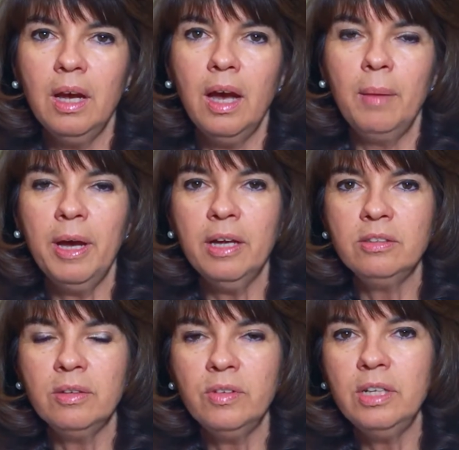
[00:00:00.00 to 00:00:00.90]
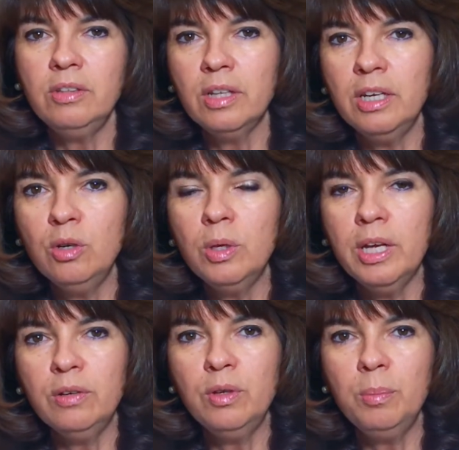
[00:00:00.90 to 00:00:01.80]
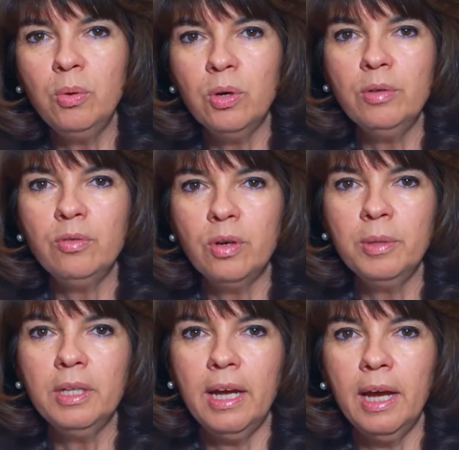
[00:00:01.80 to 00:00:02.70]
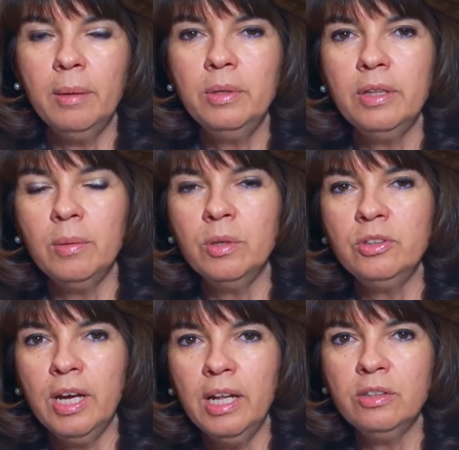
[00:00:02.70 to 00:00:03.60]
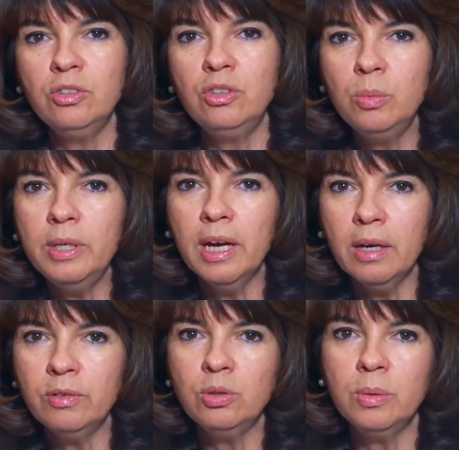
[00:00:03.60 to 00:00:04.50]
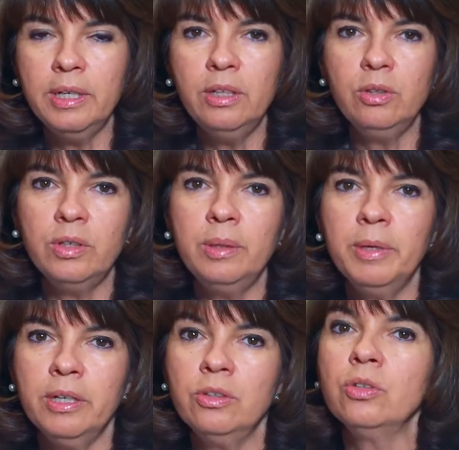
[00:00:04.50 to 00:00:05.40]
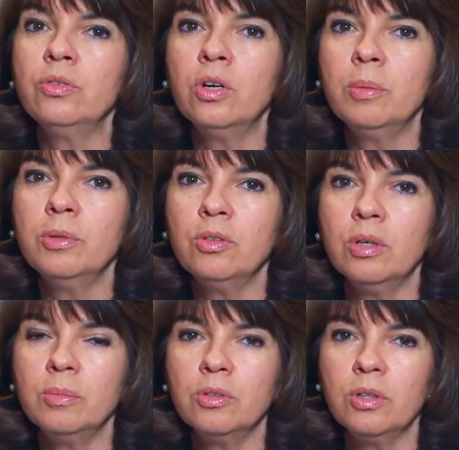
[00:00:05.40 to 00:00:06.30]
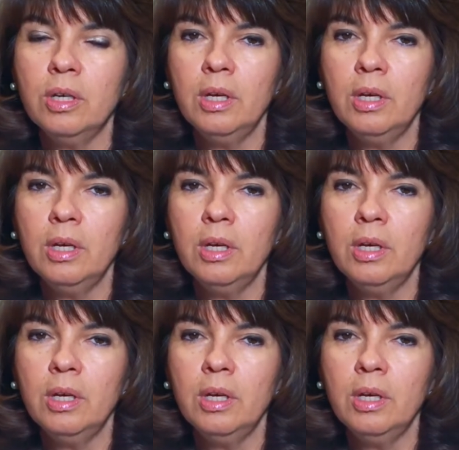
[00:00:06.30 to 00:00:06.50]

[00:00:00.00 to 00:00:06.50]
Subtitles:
About 7 days later, we'll get a report from the lab that will tell us, do we have 23 pairs of chromosomes?